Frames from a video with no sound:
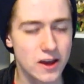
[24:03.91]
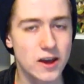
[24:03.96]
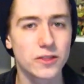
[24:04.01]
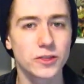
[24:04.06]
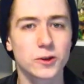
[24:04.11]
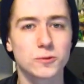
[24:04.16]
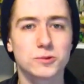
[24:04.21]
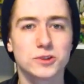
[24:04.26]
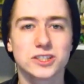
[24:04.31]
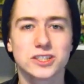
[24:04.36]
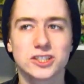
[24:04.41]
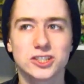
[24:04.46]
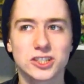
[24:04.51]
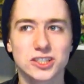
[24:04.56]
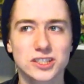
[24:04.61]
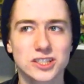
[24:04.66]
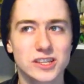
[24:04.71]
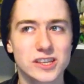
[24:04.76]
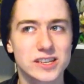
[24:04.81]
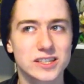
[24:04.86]
There was
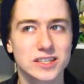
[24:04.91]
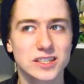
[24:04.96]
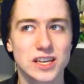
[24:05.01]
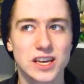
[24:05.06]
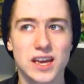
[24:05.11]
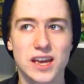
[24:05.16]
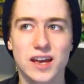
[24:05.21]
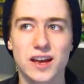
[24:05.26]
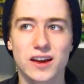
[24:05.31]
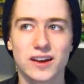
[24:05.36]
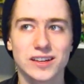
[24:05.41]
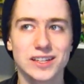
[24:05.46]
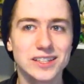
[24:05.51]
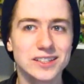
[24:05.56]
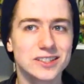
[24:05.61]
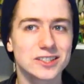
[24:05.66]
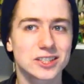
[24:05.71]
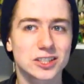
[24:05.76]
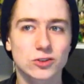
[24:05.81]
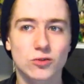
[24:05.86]
just this
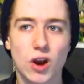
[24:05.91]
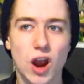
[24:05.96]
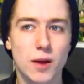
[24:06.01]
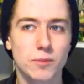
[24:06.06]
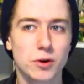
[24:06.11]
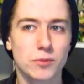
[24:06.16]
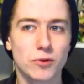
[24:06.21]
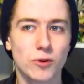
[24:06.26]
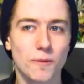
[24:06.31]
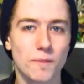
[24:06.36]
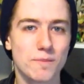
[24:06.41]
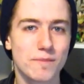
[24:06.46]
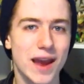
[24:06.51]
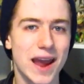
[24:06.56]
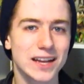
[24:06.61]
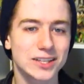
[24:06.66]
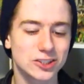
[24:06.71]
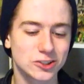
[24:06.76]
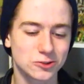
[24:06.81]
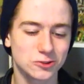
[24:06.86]
indescribable,
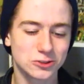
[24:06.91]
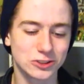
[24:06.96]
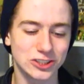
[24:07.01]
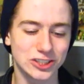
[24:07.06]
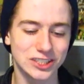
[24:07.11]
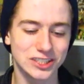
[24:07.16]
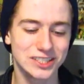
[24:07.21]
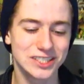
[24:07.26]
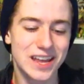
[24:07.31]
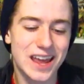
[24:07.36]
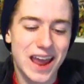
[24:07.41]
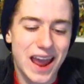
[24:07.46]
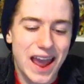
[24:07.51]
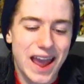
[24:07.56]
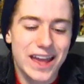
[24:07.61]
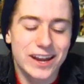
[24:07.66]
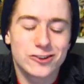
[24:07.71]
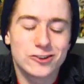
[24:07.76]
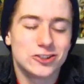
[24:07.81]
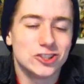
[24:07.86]
magical just
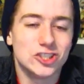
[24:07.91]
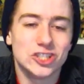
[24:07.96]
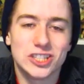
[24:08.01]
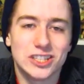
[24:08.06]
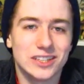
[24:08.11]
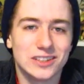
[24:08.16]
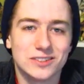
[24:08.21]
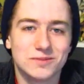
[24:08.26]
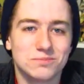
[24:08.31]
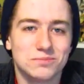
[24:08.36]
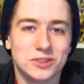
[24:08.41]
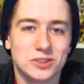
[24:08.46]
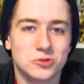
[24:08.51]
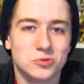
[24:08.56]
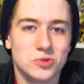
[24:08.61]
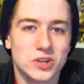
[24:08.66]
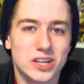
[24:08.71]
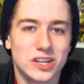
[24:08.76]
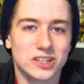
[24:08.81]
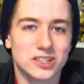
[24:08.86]
energy
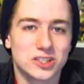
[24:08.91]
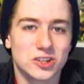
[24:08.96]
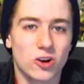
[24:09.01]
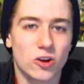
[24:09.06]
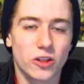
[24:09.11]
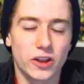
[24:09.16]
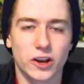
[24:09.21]
between us all.